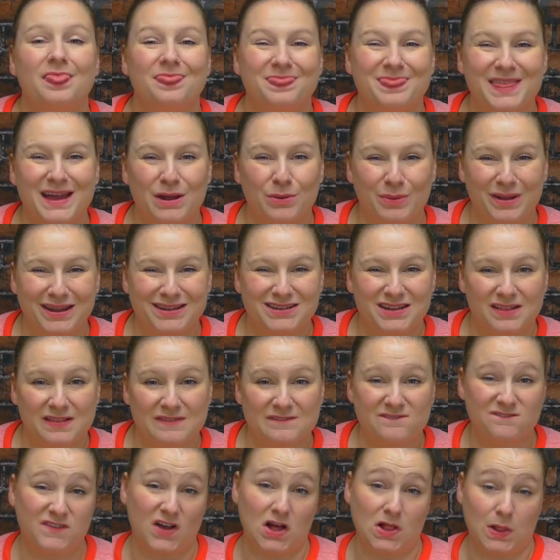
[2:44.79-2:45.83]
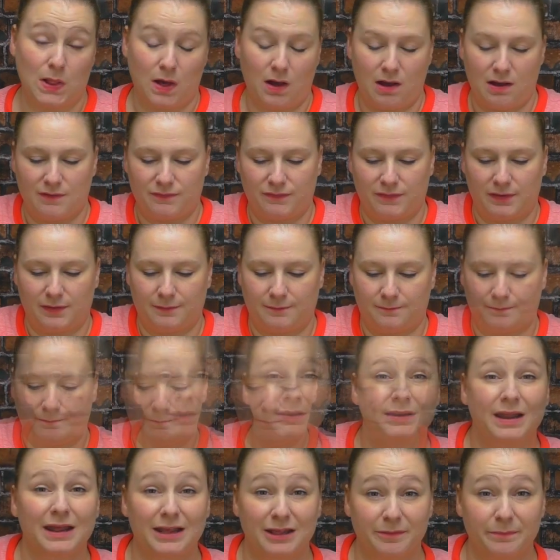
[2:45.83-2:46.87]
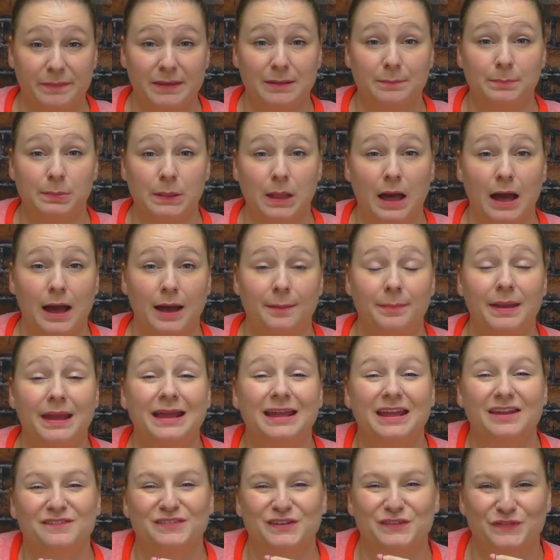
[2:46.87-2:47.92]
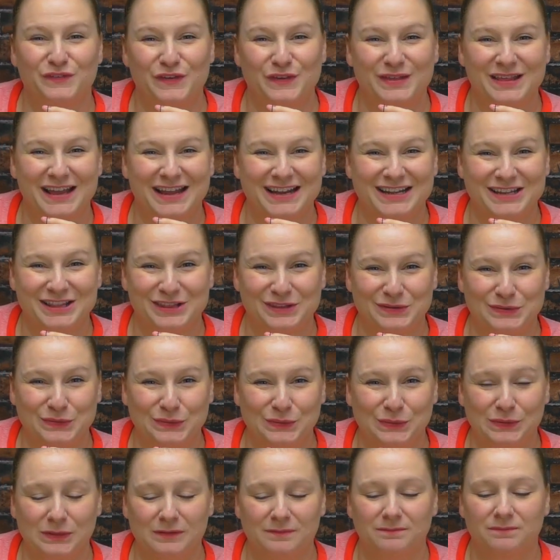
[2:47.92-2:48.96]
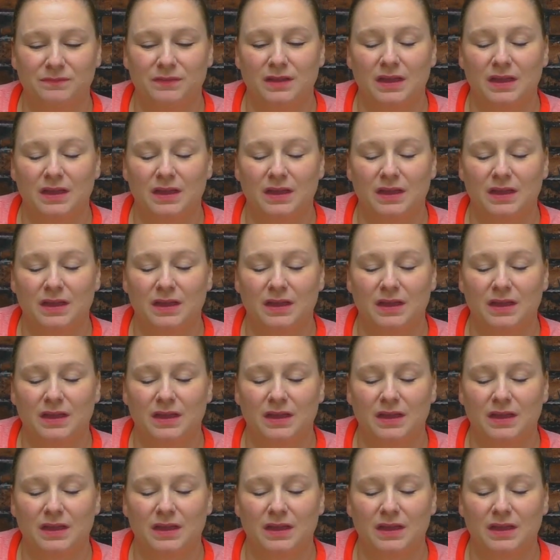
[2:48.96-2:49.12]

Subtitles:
That way it doesn't fall off. Nice big blob, and give it a few seconds to cool.